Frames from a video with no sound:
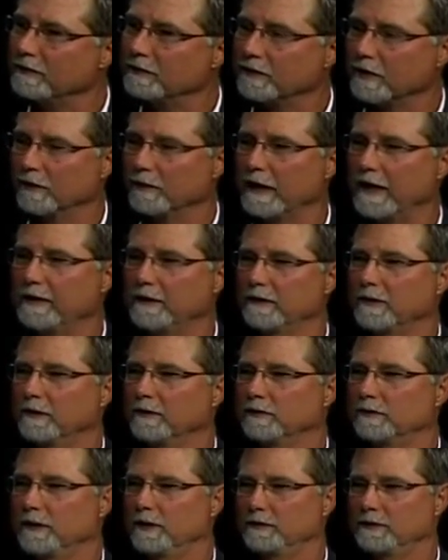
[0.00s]
So that
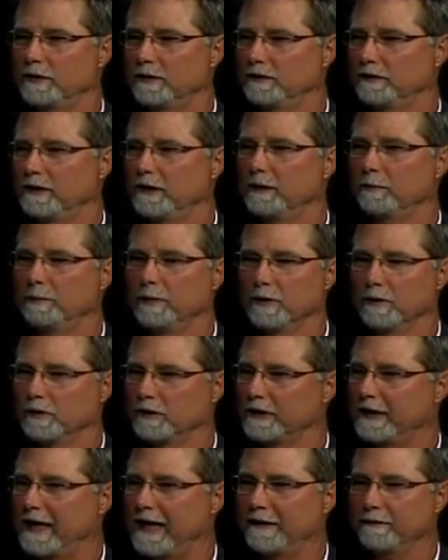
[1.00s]
consistency the builder
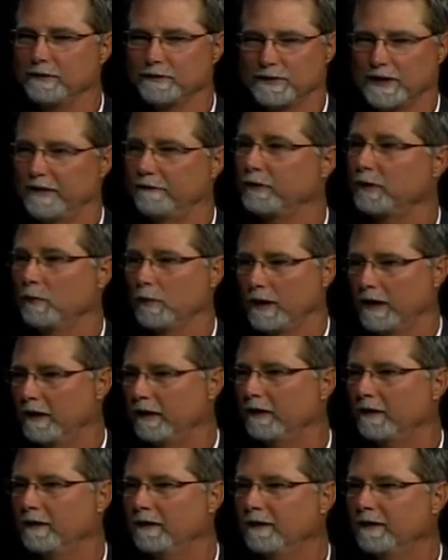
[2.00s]
gave us everywhere